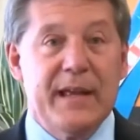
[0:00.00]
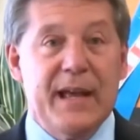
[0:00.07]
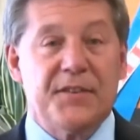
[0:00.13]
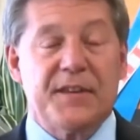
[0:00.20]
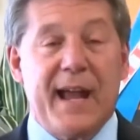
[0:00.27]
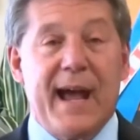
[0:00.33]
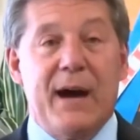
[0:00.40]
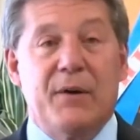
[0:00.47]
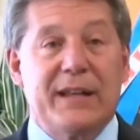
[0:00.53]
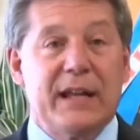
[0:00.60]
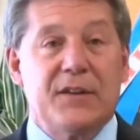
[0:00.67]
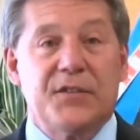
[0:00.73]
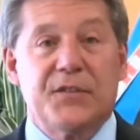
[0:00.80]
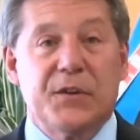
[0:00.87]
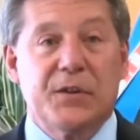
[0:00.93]
as to how it
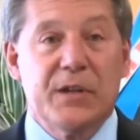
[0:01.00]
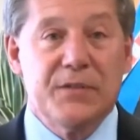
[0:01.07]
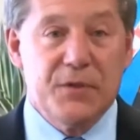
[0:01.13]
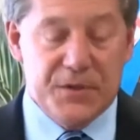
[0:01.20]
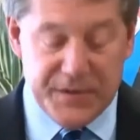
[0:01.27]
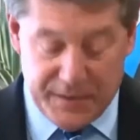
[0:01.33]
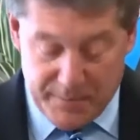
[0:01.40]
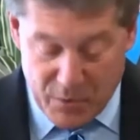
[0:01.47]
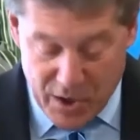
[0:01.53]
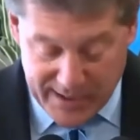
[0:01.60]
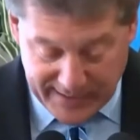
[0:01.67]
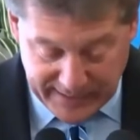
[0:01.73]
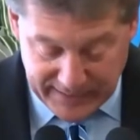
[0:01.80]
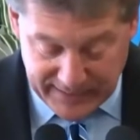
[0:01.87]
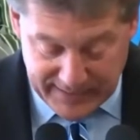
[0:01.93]
gets delivered to the
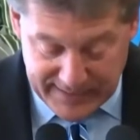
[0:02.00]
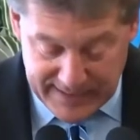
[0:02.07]
market,